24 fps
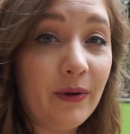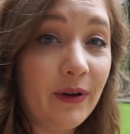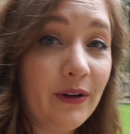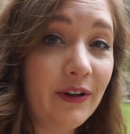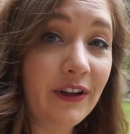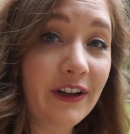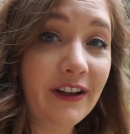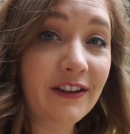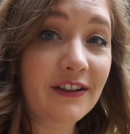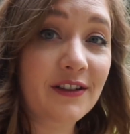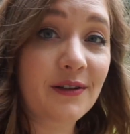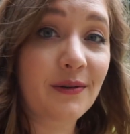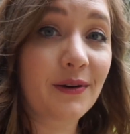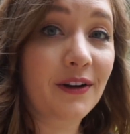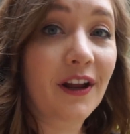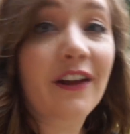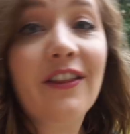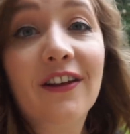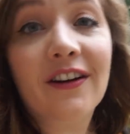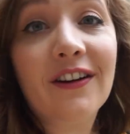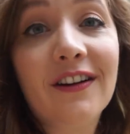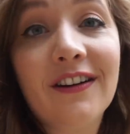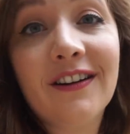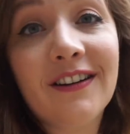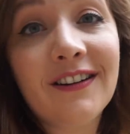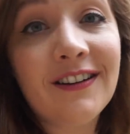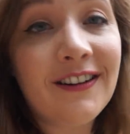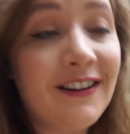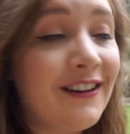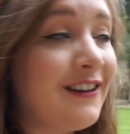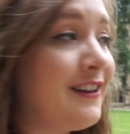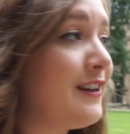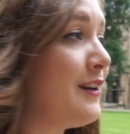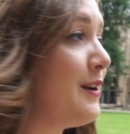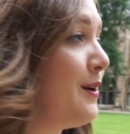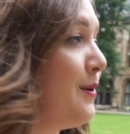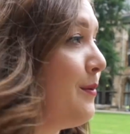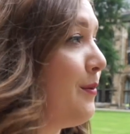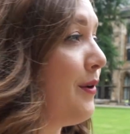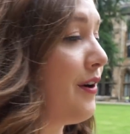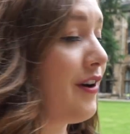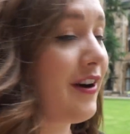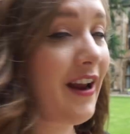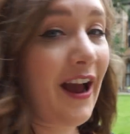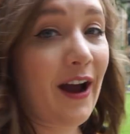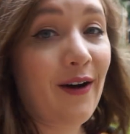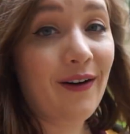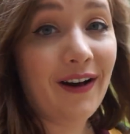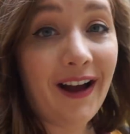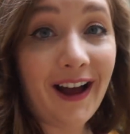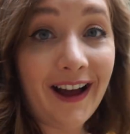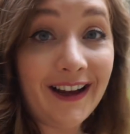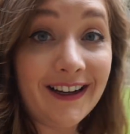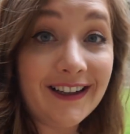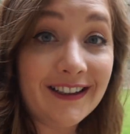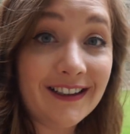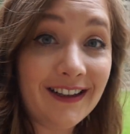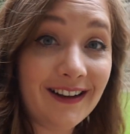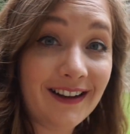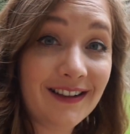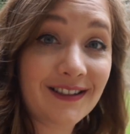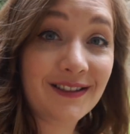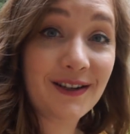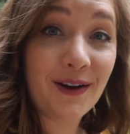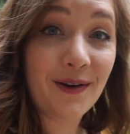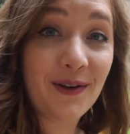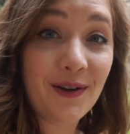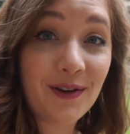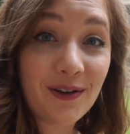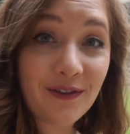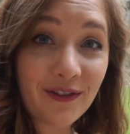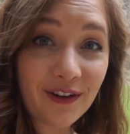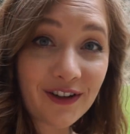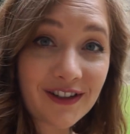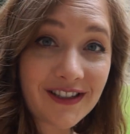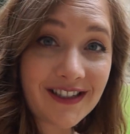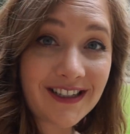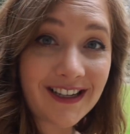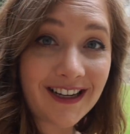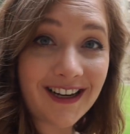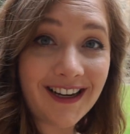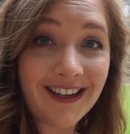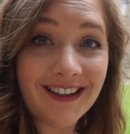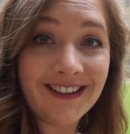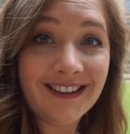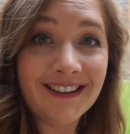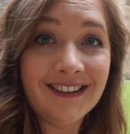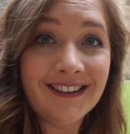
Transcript: building to another, we're now at Glasgow University.